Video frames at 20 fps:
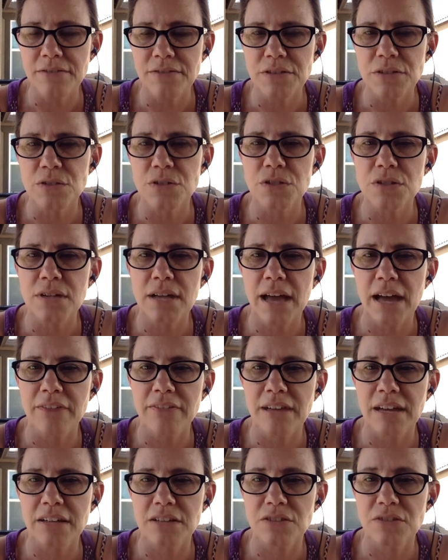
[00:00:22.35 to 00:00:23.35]
You should have
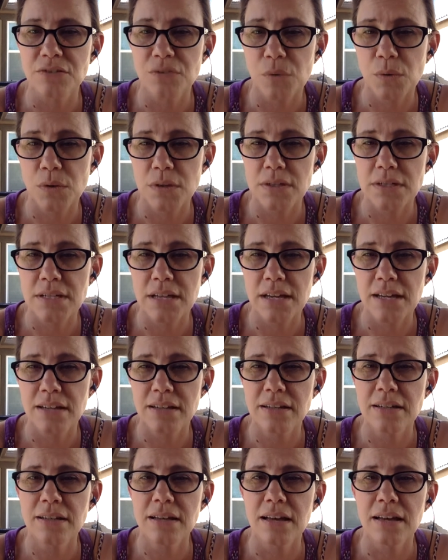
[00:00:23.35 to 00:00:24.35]
Act 4
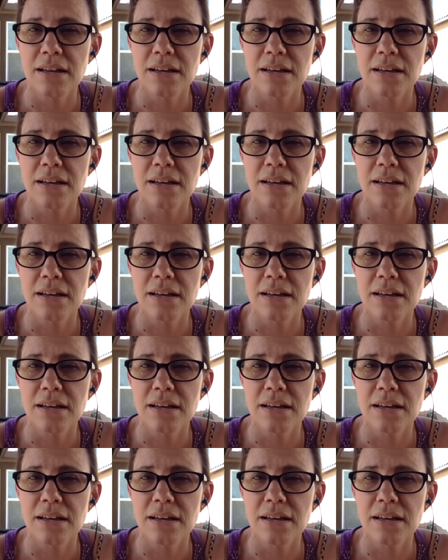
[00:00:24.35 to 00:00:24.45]
done,